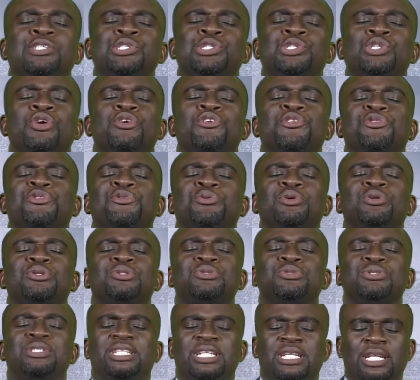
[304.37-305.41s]
us
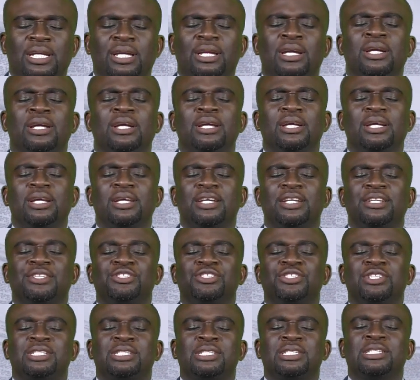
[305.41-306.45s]
throughout today. In
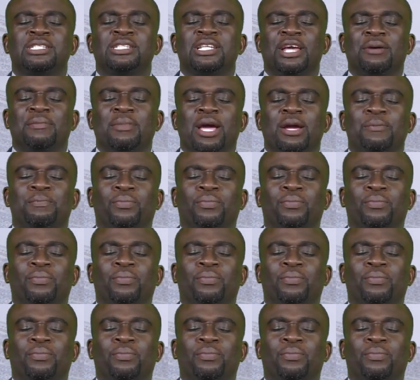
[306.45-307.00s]
Jesus' name I